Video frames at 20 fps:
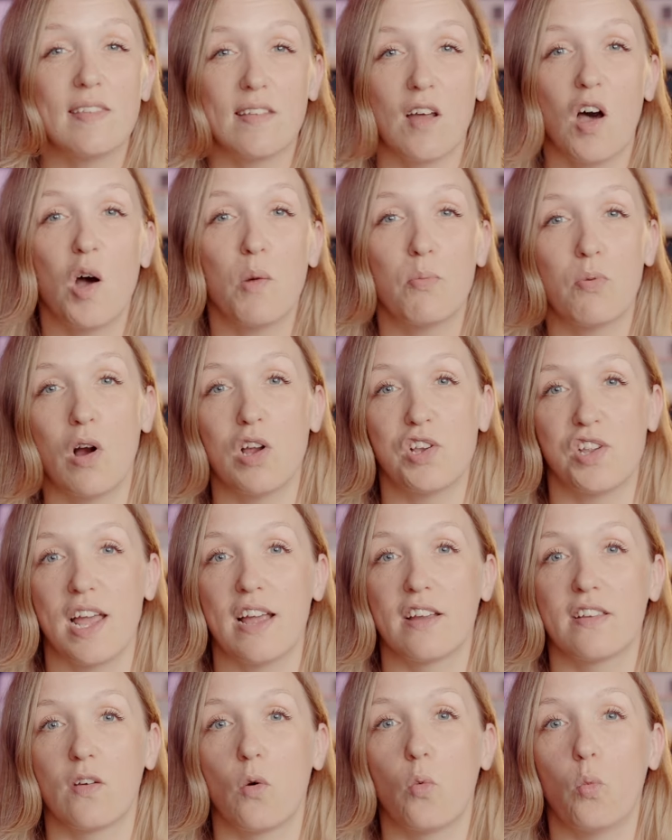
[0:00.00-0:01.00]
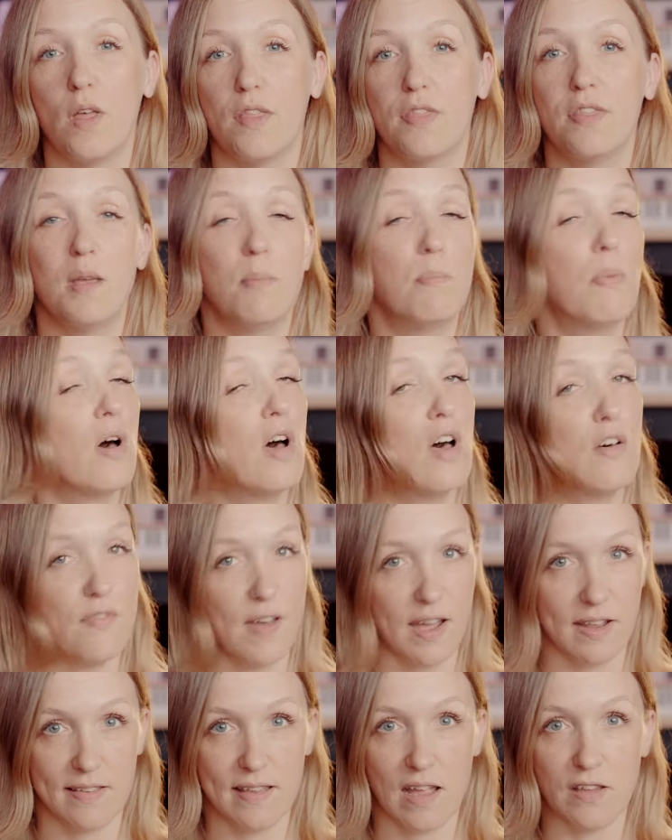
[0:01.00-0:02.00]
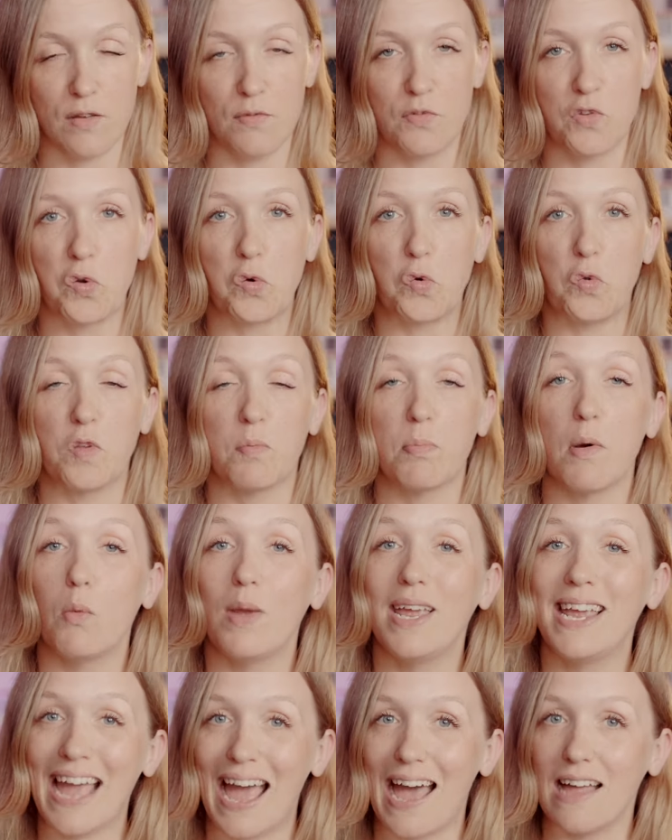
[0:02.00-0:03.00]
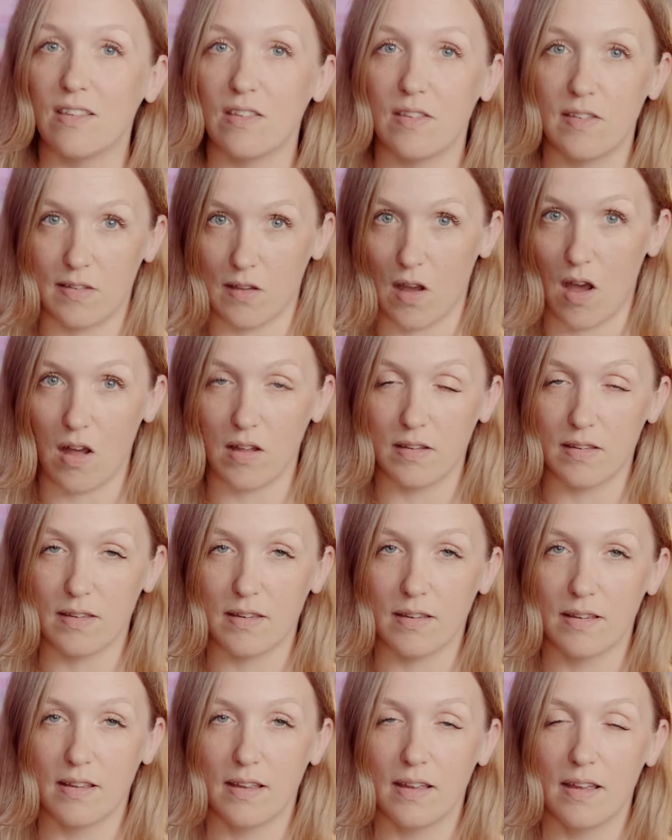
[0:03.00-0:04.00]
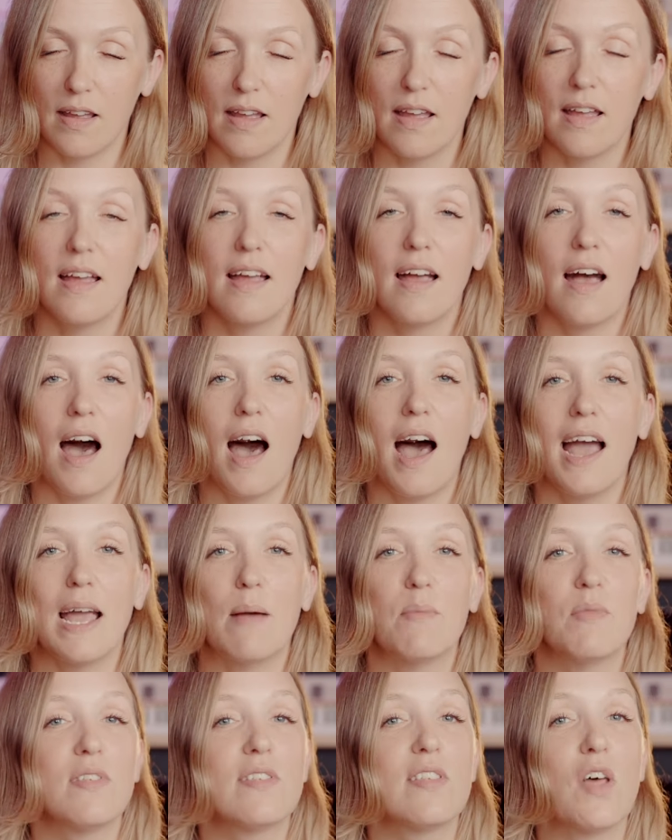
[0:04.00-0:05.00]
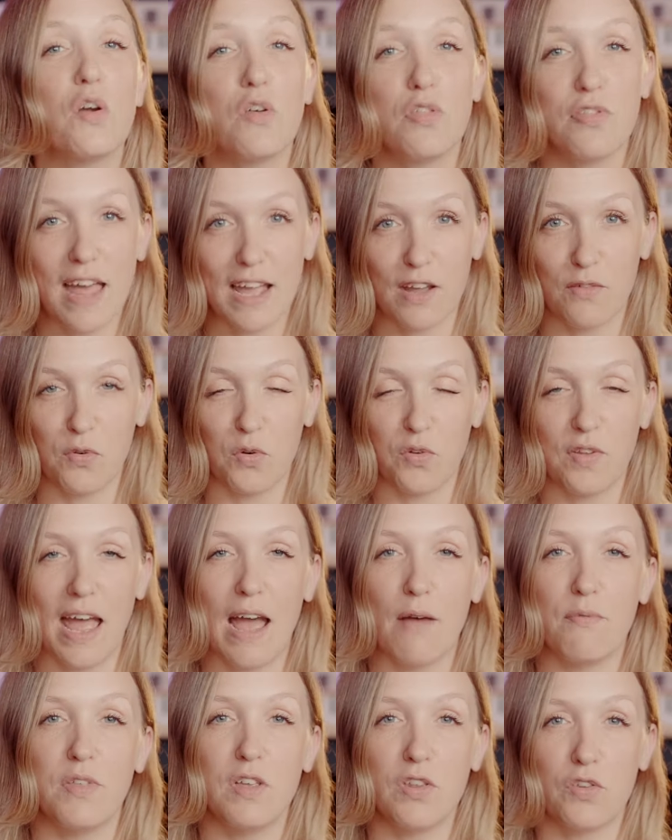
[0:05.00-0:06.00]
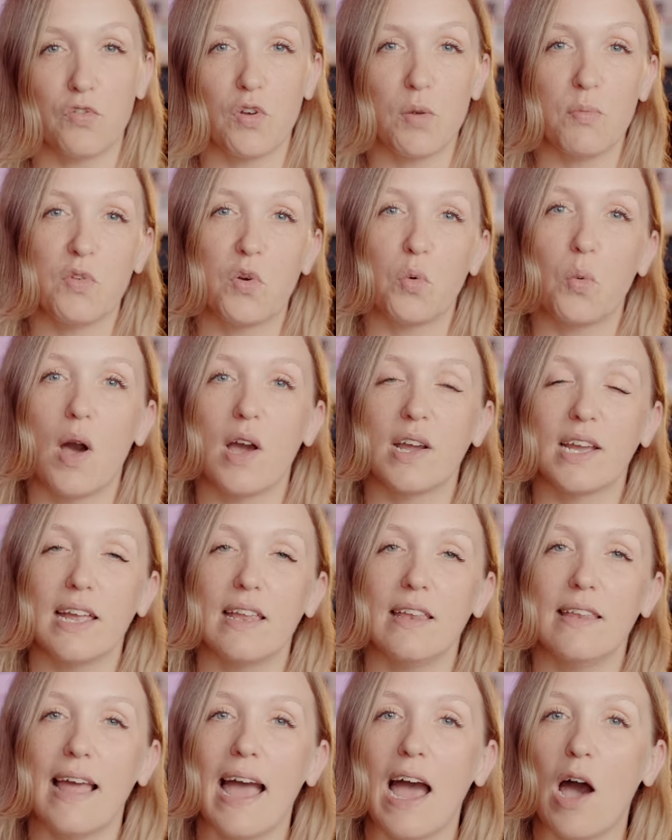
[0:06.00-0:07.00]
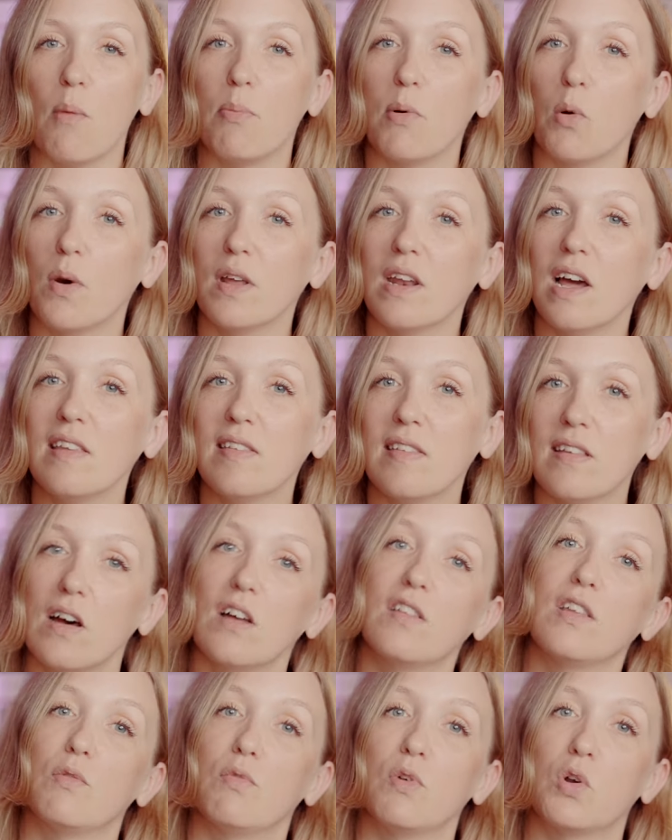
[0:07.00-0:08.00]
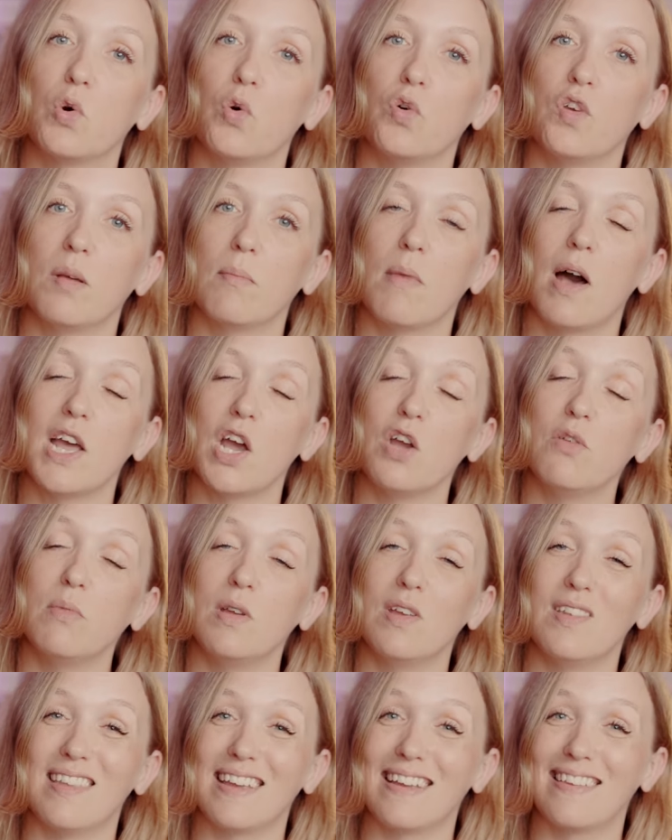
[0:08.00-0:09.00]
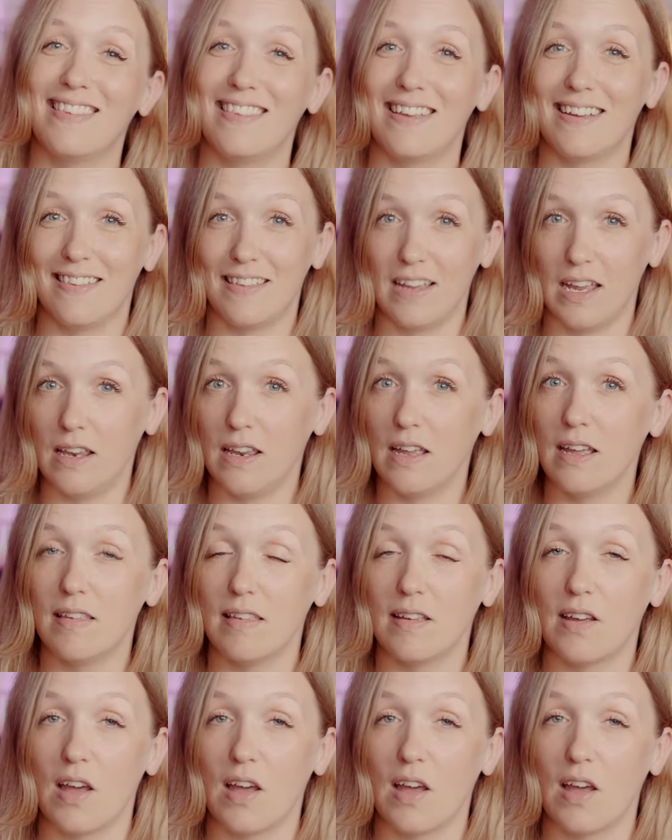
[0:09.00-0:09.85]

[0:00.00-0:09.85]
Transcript: start a project with the perfect set of tools, but we can start. I am so thankful to have this room to work in now, but when I started recording my own music 16 years